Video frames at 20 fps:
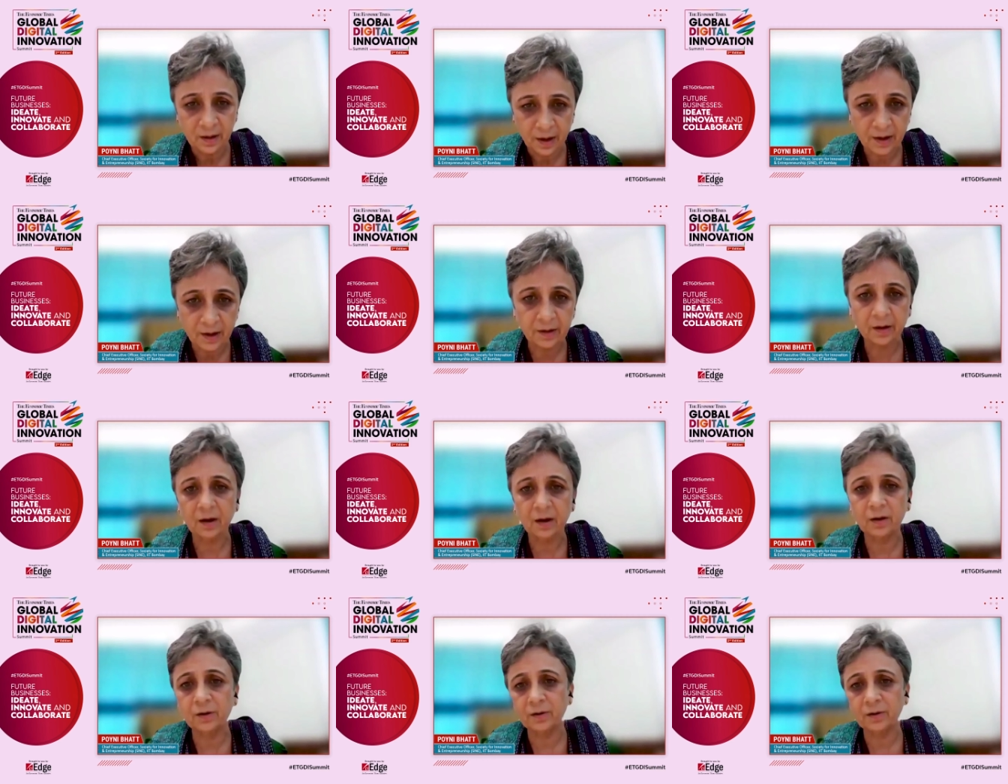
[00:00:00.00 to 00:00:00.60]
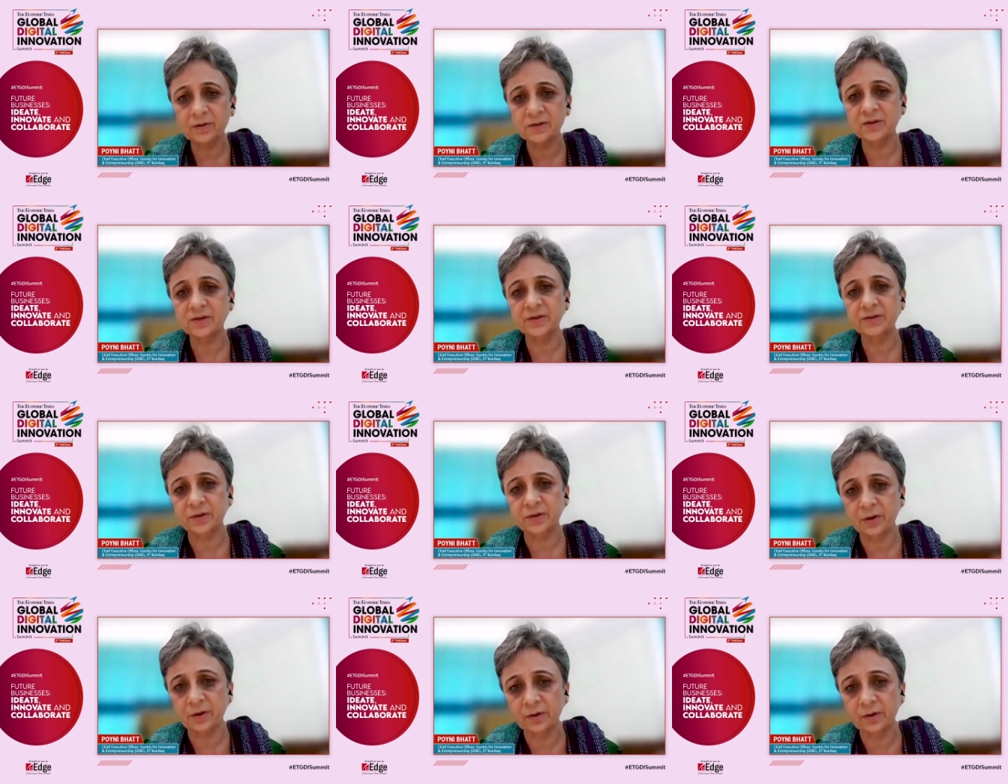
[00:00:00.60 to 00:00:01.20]
and across the
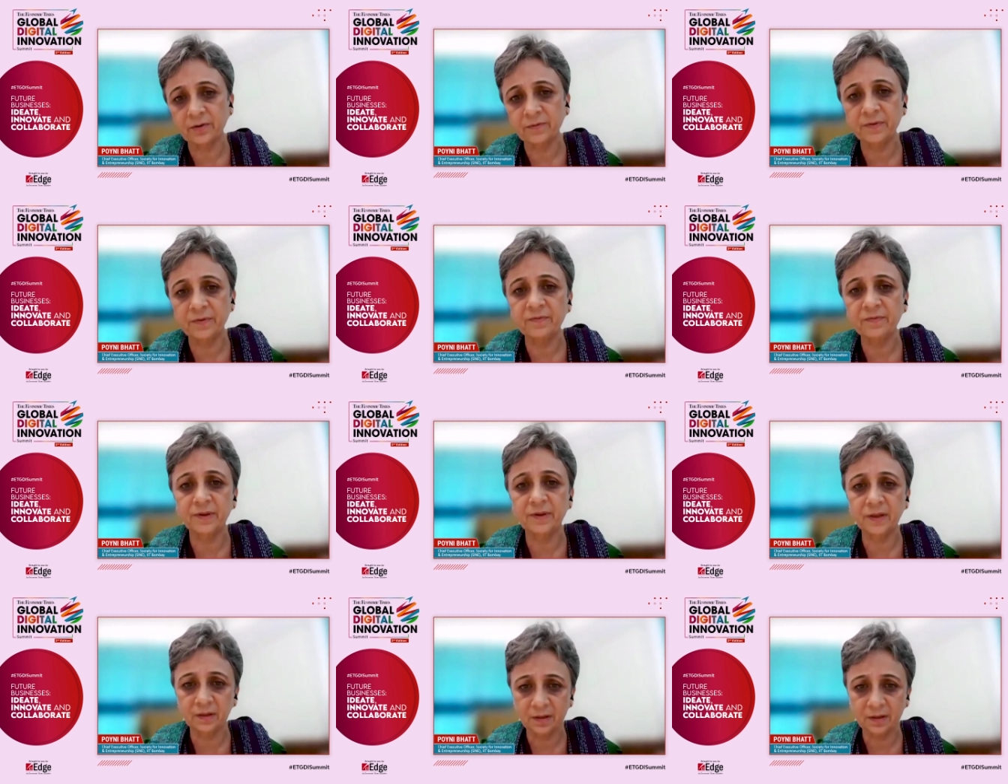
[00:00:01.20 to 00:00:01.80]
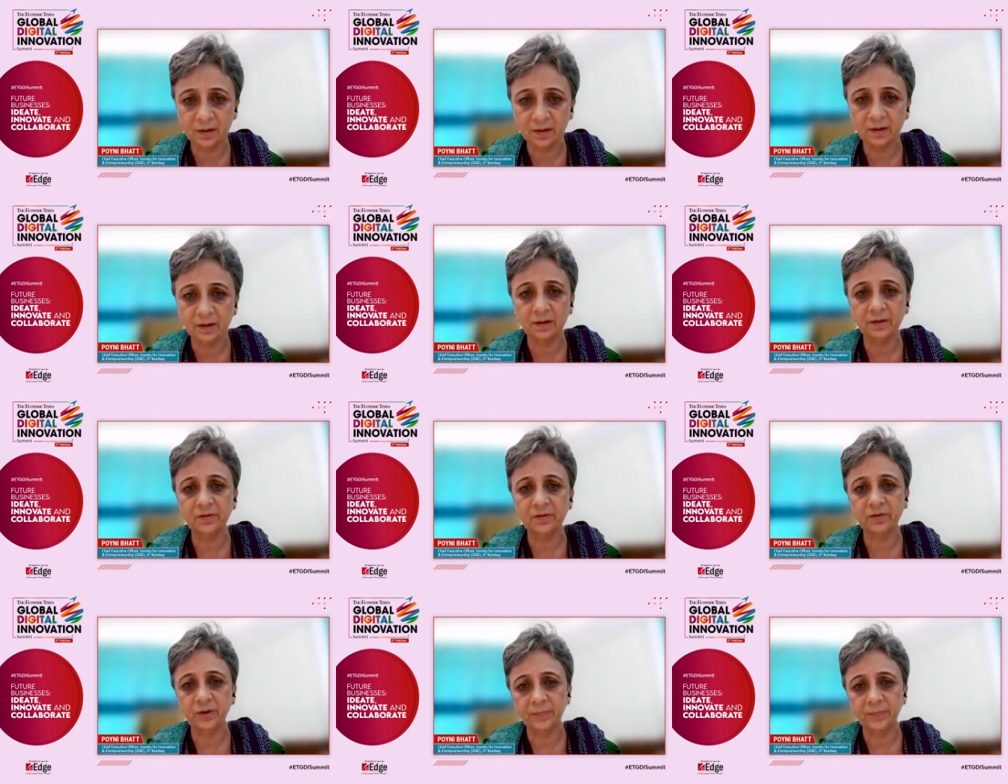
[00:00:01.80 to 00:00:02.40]
geography within the
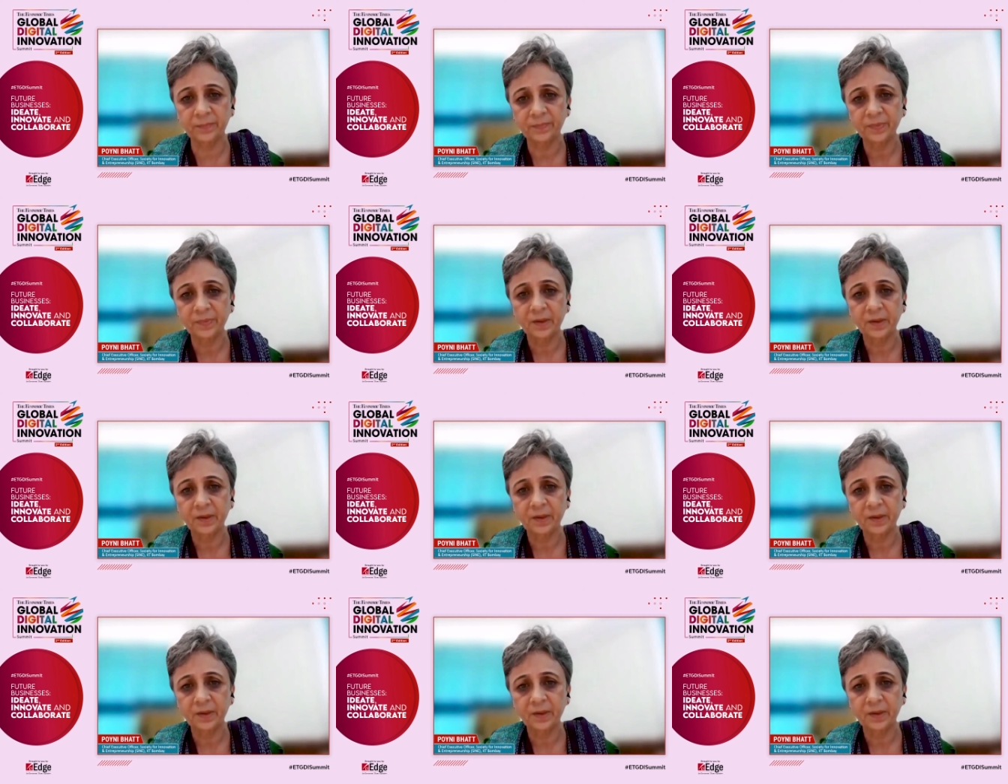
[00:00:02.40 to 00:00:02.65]
country.